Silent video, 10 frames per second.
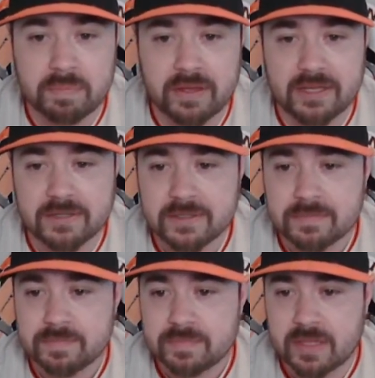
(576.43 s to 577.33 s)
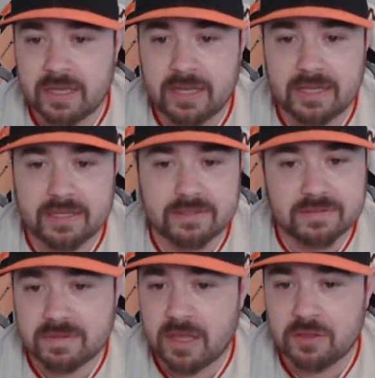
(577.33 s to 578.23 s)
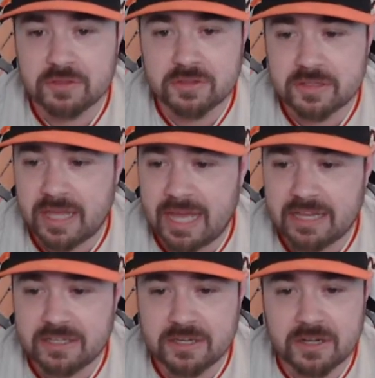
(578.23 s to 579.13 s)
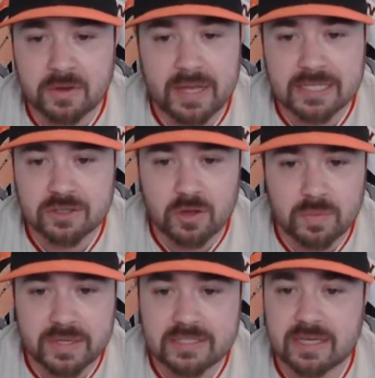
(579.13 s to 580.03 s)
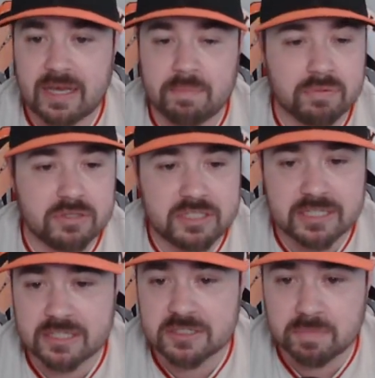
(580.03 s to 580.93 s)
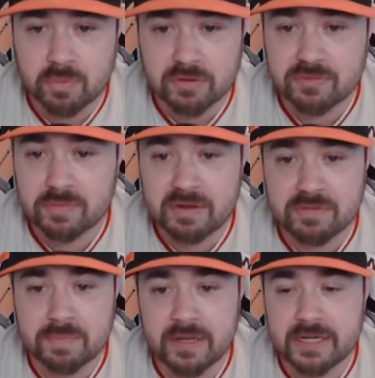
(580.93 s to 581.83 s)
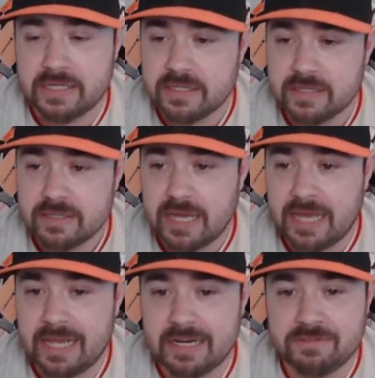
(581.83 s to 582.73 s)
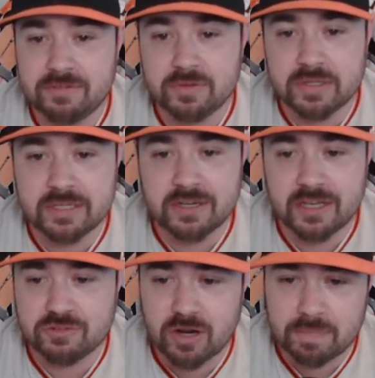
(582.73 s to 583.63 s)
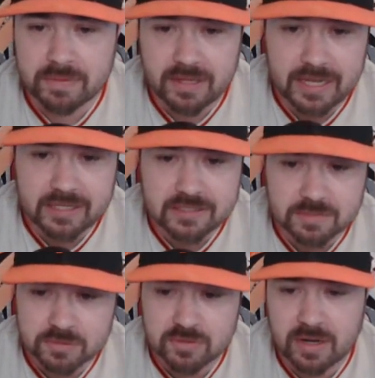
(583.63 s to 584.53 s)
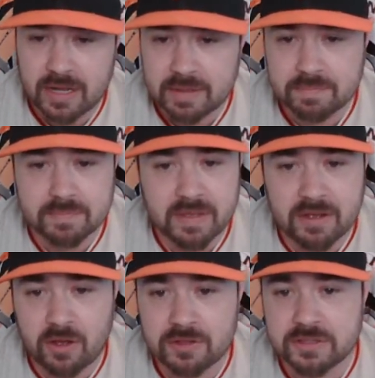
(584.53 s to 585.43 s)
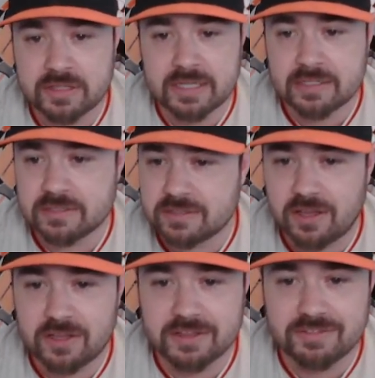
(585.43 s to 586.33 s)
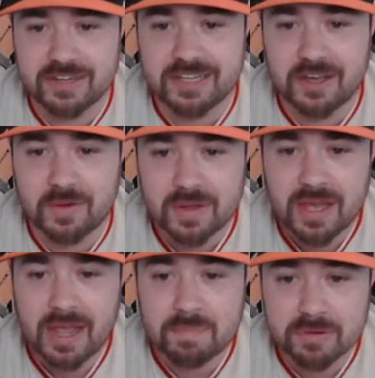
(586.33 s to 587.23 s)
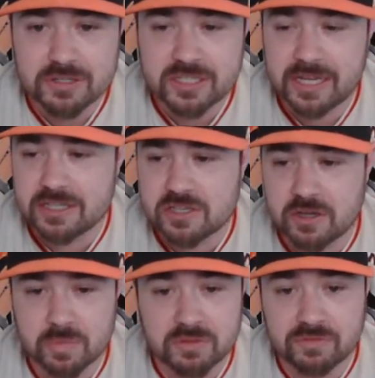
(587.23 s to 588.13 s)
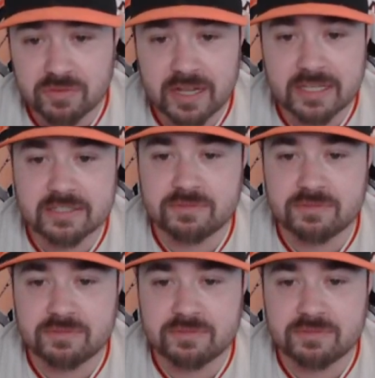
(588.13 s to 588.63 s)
But uh, other than that, as always, I appreciate the support from everybody. And if you can drop a like, subscribe, all the things on the video, I appreciate it. Share it with your friends.